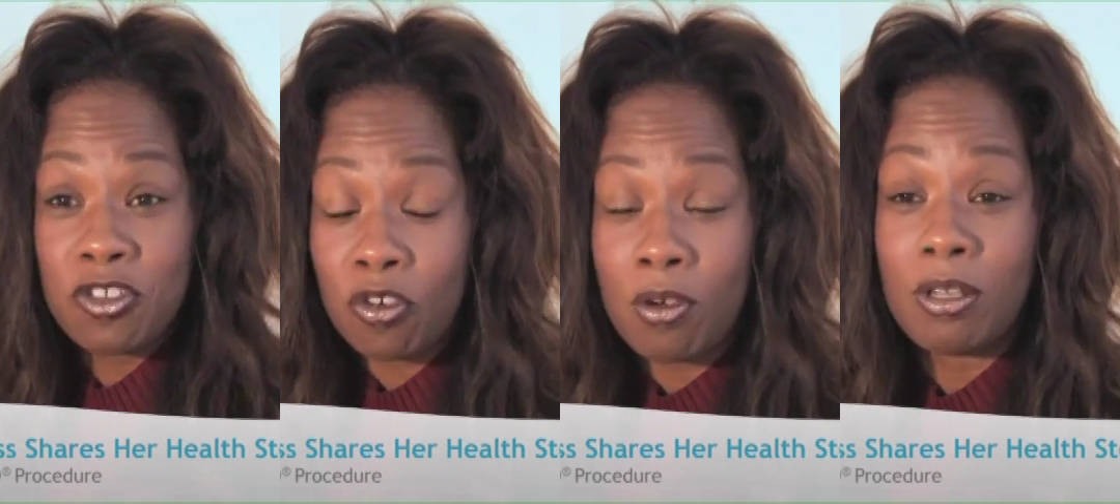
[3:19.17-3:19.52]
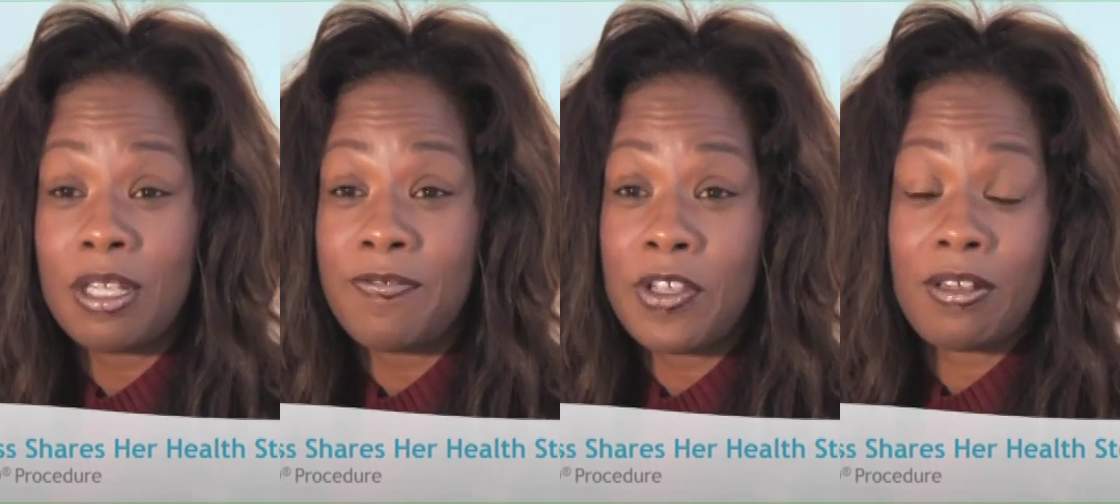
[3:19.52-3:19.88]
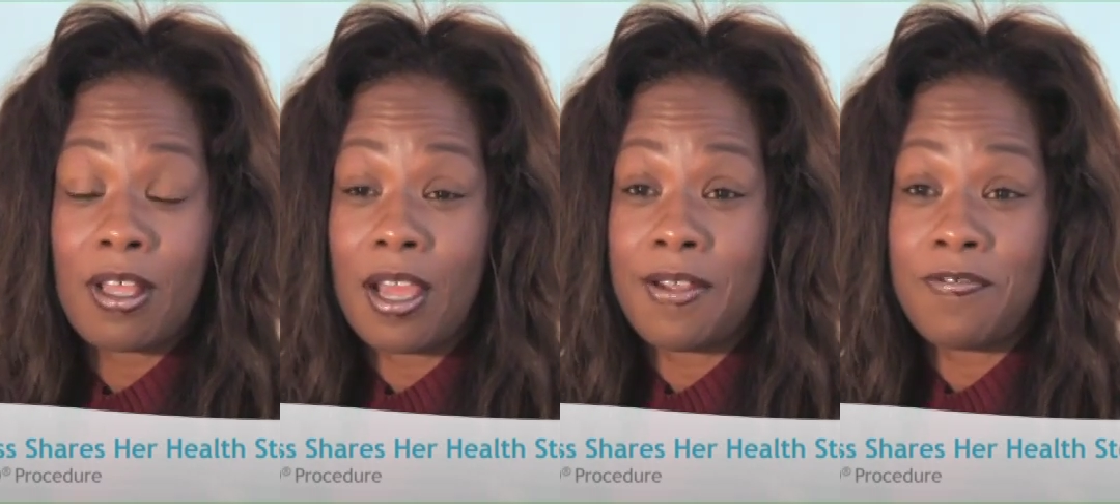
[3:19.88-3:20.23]
control of your
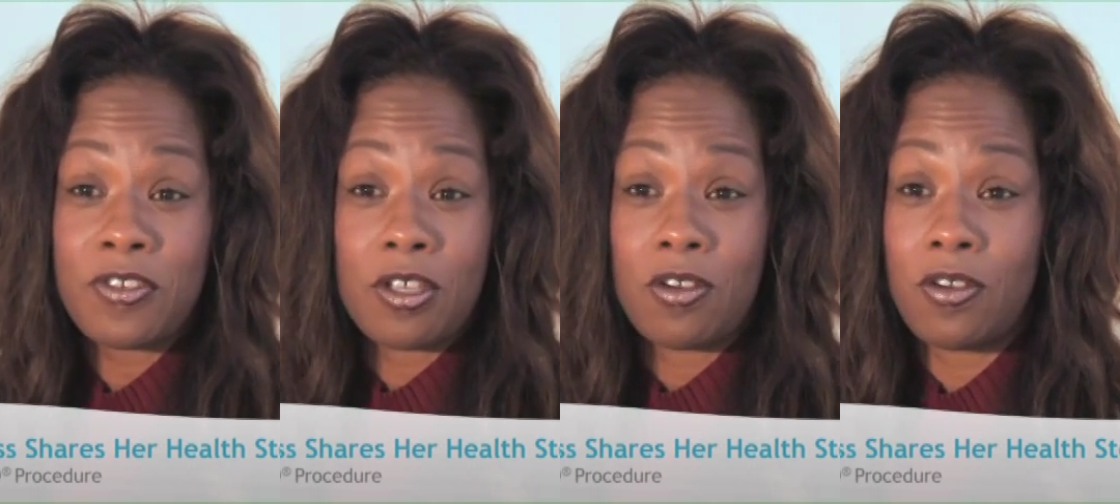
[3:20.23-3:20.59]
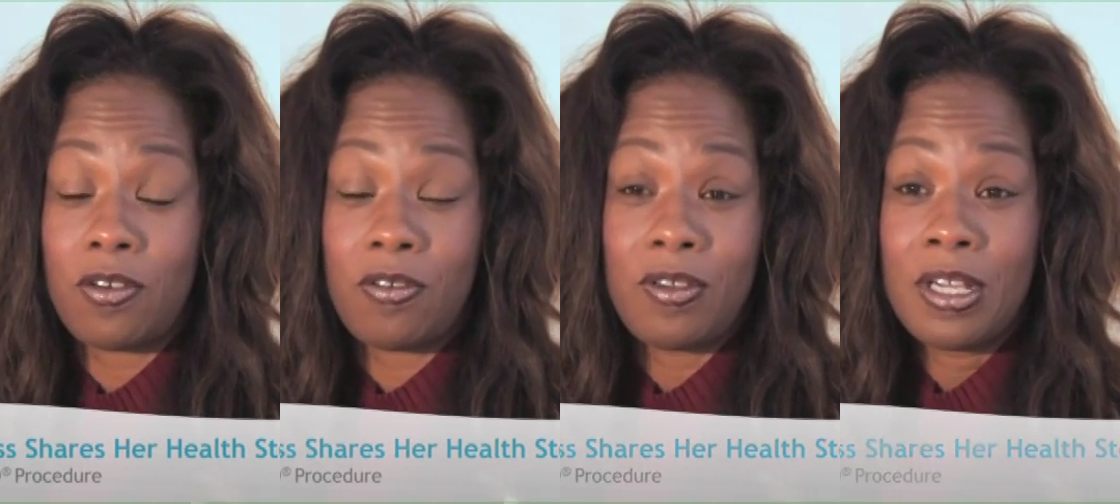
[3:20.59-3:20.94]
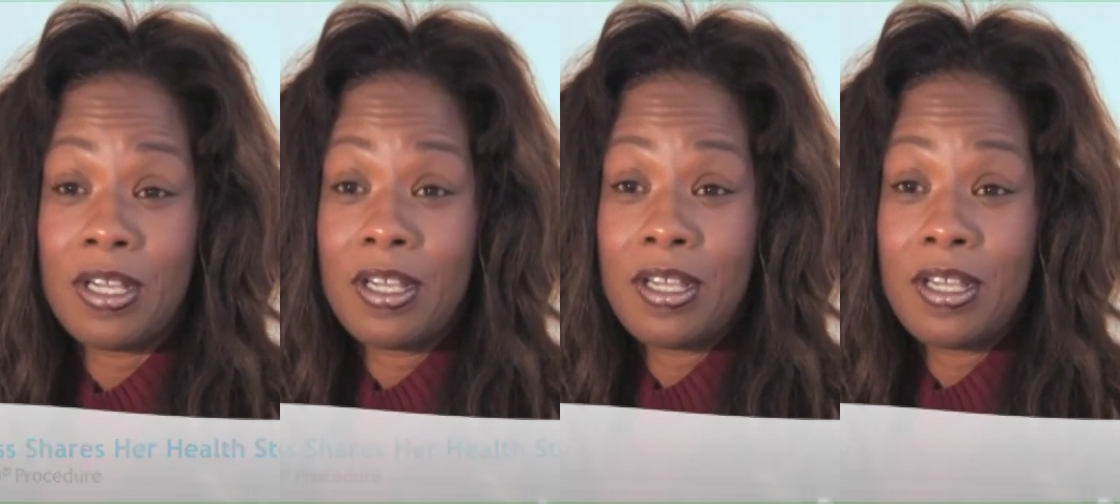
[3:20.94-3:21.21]
life, so,